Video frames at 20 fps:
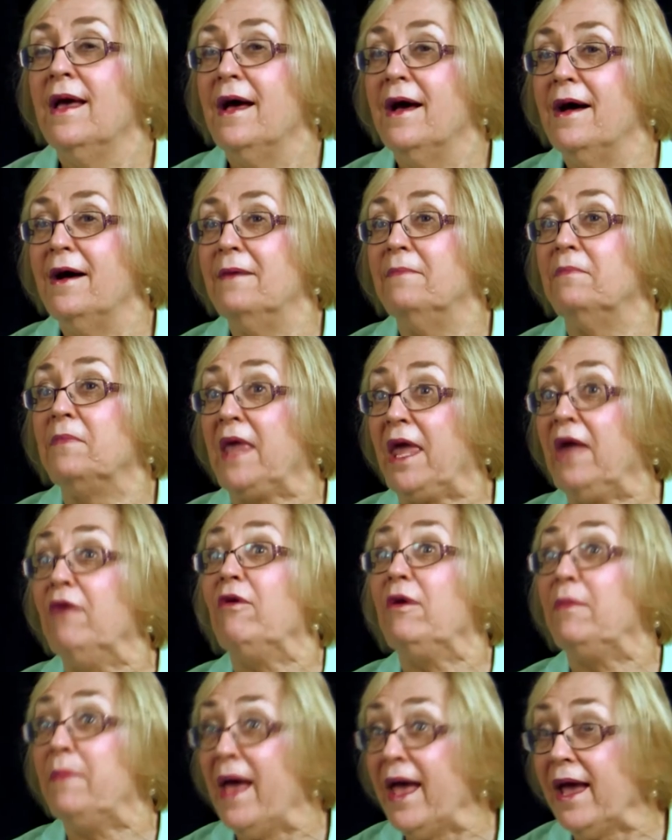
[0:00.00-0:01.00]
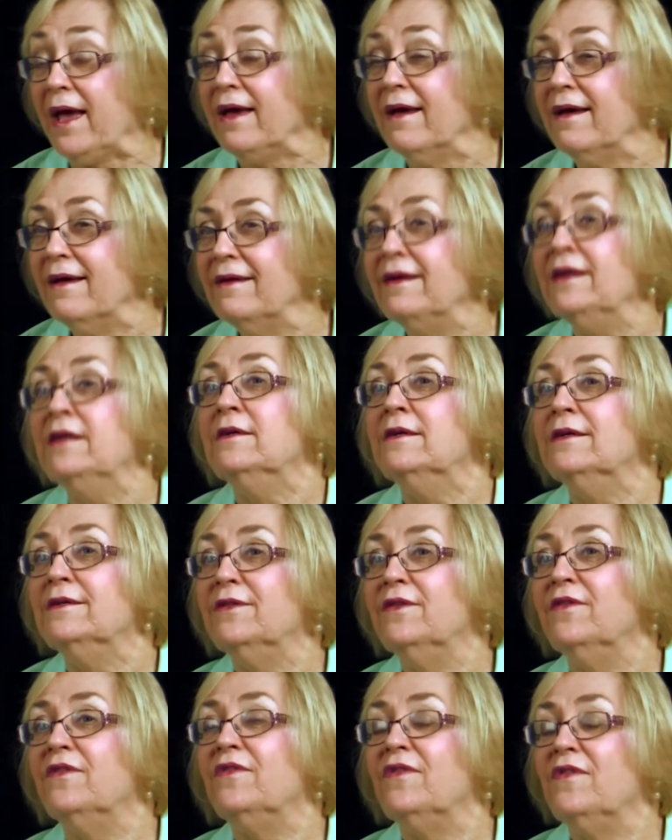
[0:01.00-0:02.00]
Um, Kerry Packer,
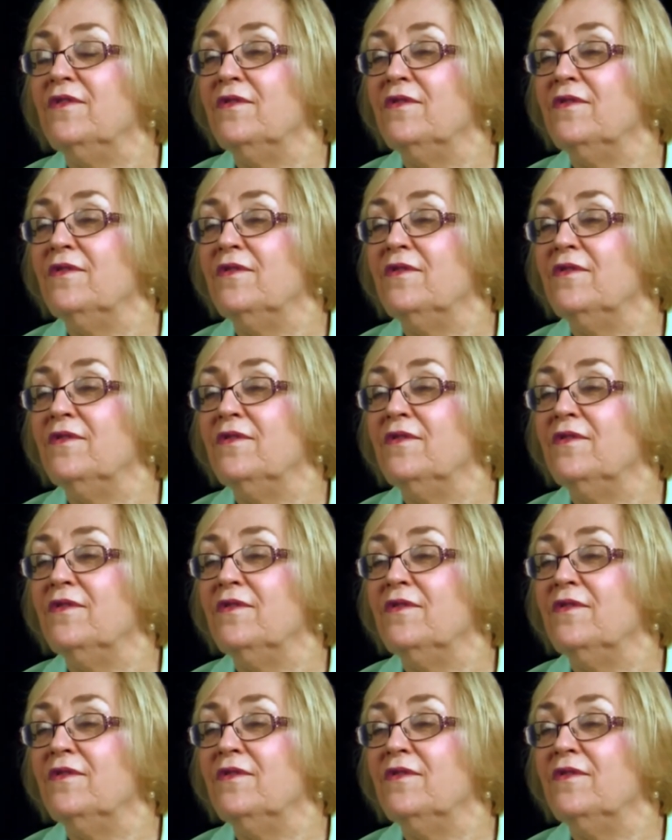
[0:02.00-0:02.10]
the,